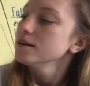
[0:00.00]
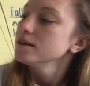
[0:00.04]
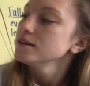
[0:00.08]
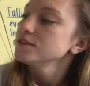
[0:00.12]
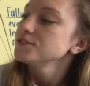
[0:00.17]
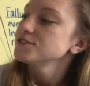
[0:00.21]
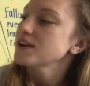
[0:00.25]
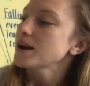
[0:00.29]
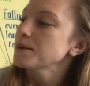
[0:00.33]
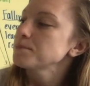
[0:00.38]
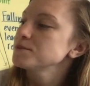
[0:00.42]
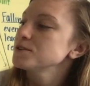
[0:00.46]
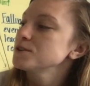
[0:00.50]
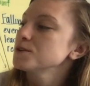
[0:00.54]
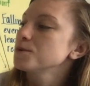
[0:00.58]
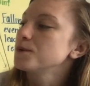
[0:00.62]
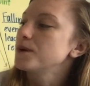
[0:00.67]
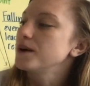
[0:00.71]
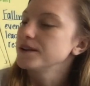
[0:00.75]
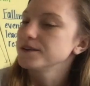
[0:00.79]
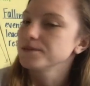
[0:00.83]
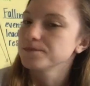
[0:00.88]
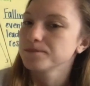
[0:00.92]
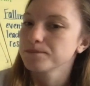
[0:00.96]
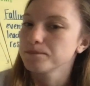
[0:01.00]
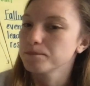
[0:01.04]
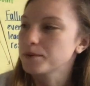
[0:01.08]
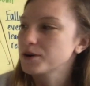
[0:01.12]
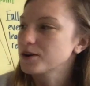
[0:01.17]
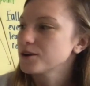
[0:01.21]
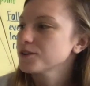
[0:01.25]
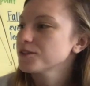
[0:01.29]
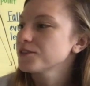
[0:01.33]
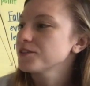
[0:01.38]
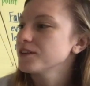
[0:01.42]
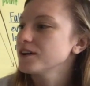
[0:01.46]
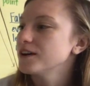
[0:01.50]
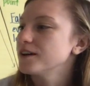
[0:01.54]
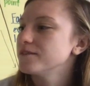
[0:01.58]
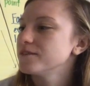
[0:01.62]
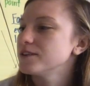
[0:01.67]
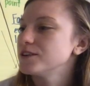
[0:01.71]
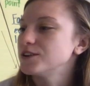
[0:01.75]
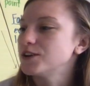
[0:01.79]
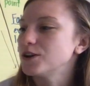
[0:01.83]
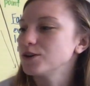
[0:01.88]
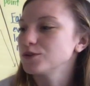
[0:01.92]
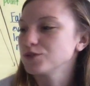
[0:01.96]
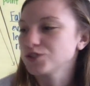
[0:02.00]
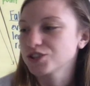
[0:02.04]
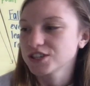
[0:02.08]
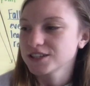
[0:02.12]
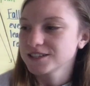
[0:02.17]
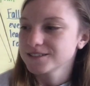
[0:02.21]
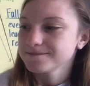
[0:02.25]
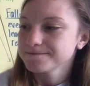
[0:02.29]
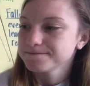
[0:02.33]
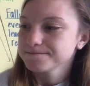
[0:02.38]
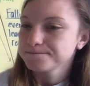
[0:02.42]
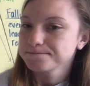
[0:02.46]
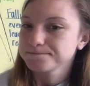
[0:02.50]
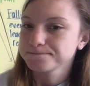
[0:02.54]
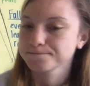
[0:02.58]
Chapter 1, Birth of a Notion.